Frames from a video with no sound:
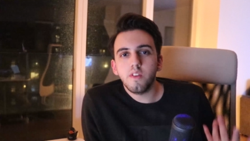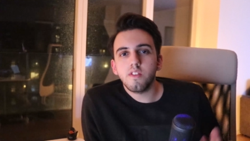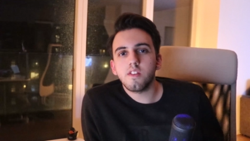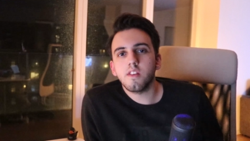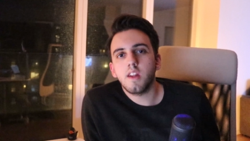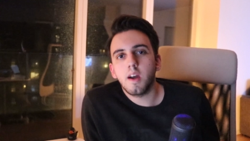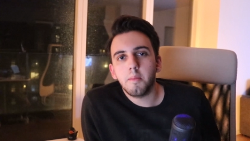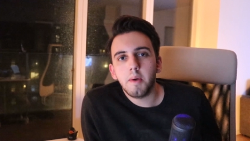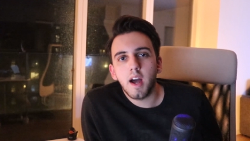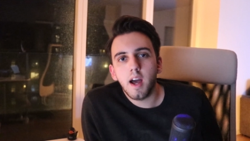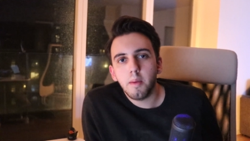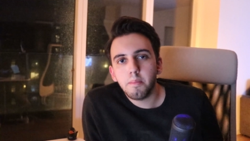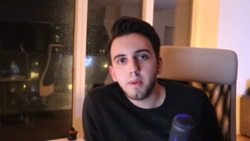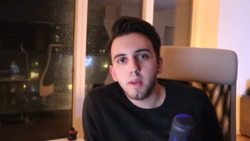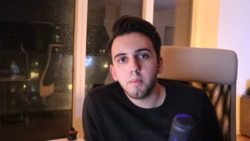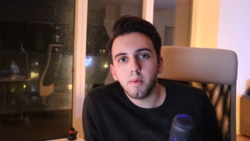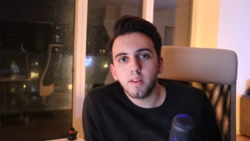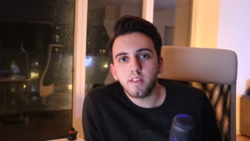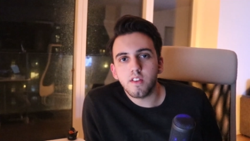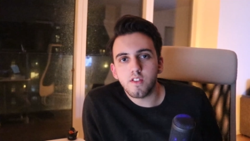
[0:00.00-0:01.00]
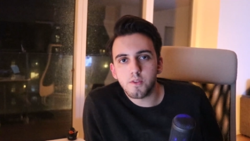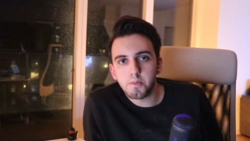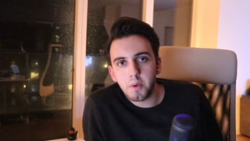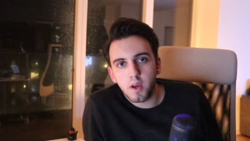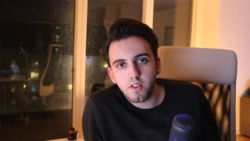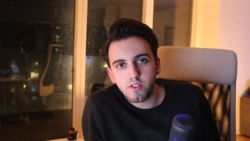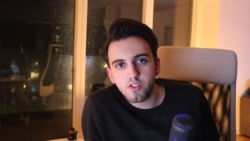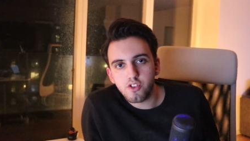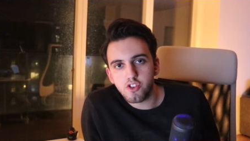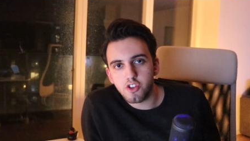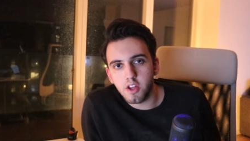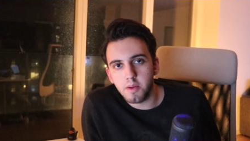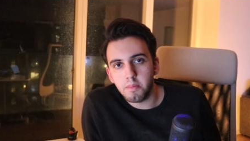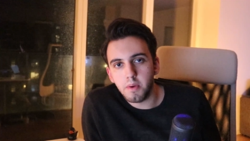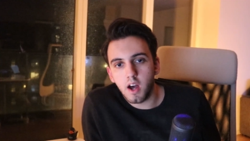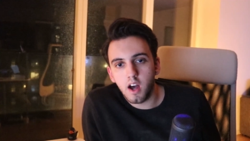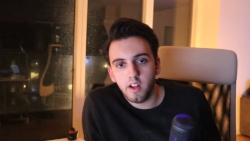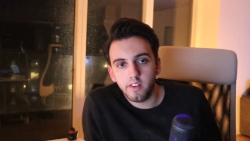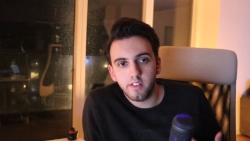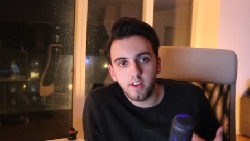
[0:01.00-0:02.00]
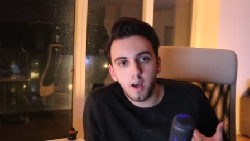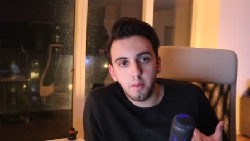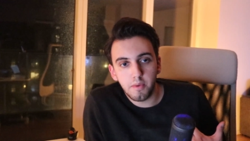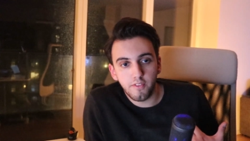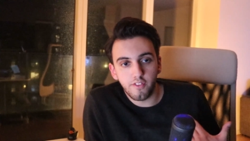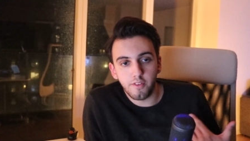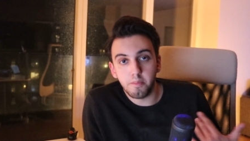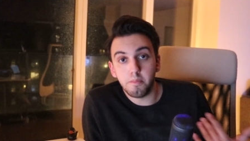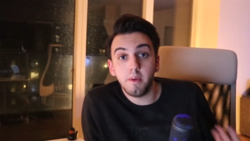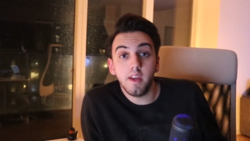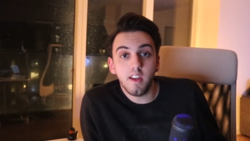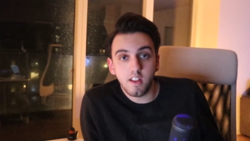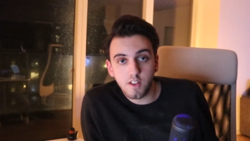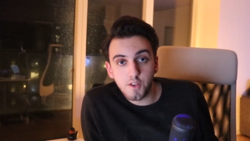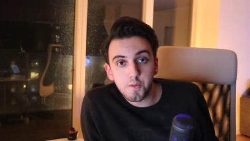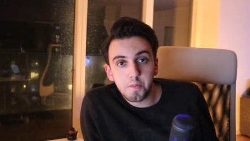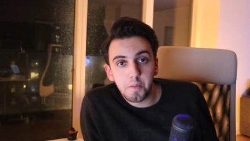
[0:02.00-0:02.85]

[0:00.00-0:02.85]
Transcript: reason I'm happy about this sponsorship, on top of it being